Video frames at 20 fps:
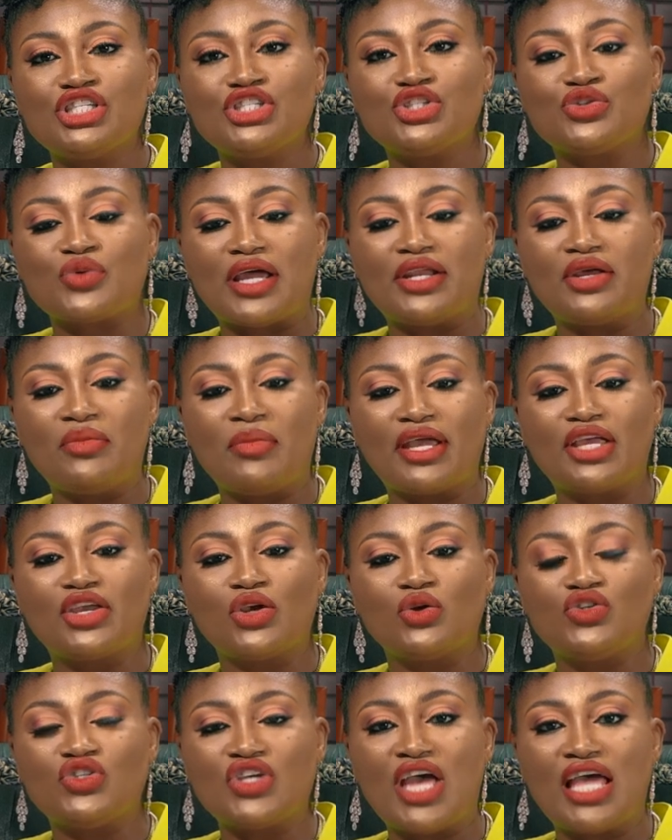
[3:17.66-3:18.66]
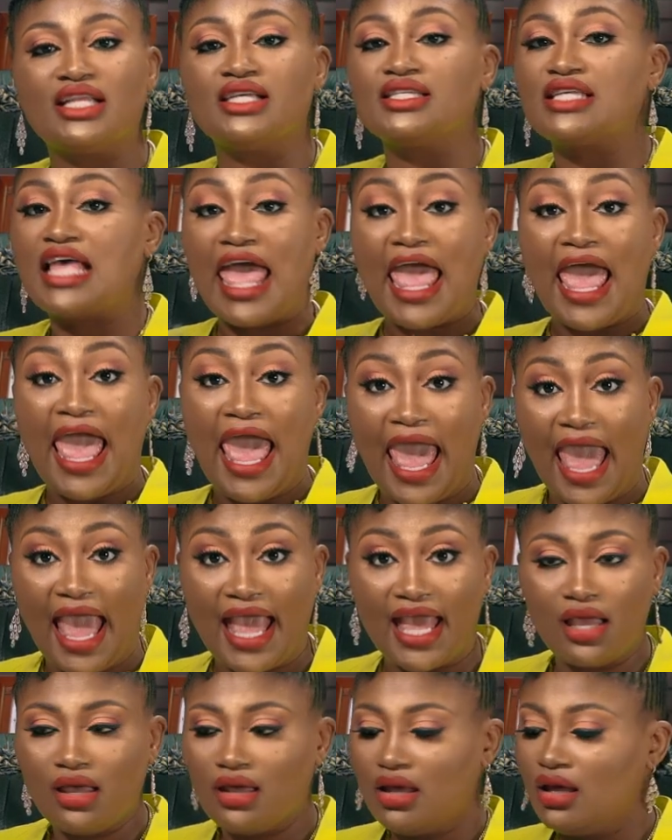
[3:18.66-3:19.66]
she's trying to make you jealous,
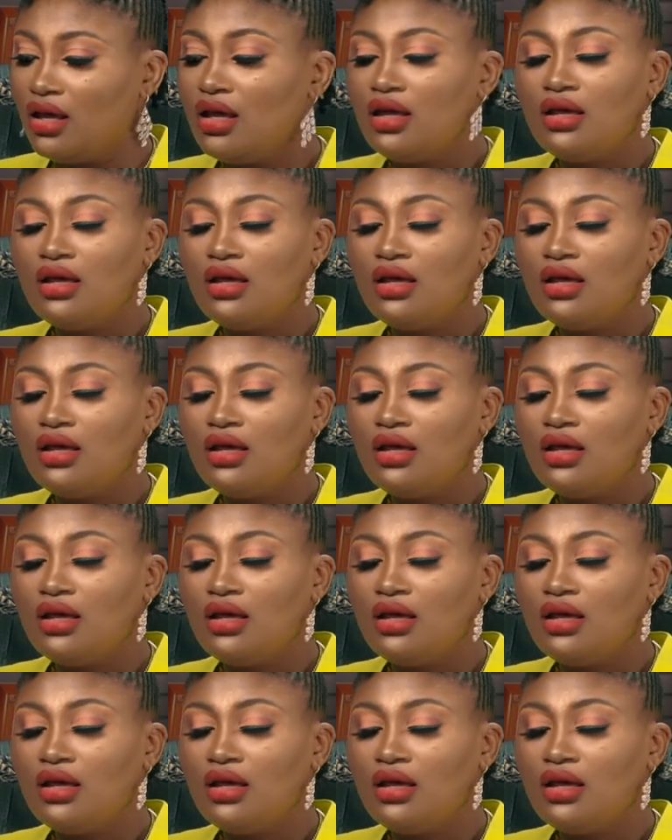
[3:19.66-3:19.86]
A,